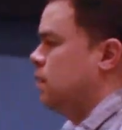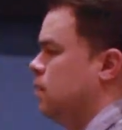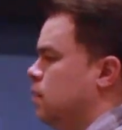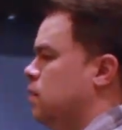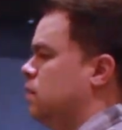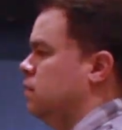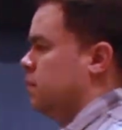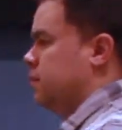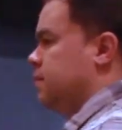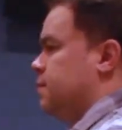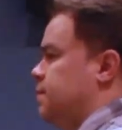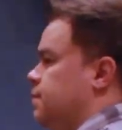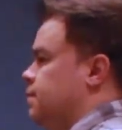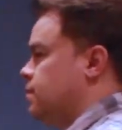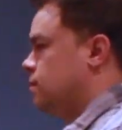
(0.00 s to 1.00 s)
will be done by
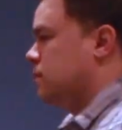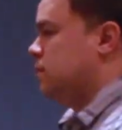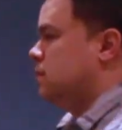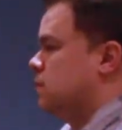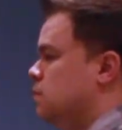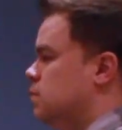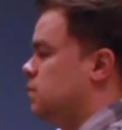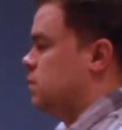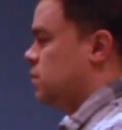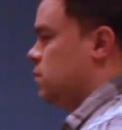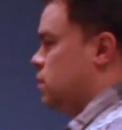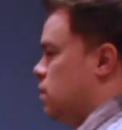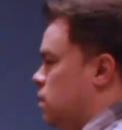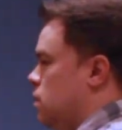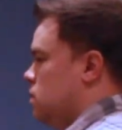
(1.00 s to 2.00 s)
ushers starting from the
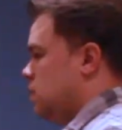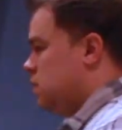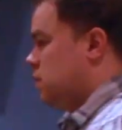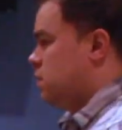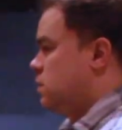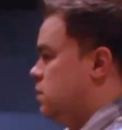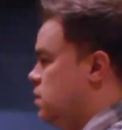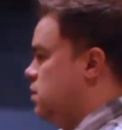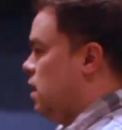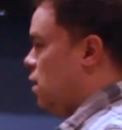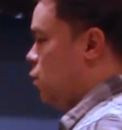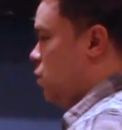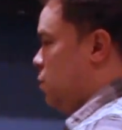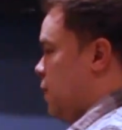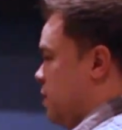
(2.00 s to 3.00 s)
front of the
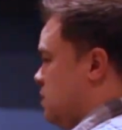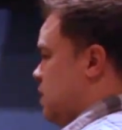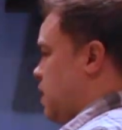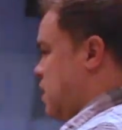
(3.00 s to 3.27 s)
sanctuary to the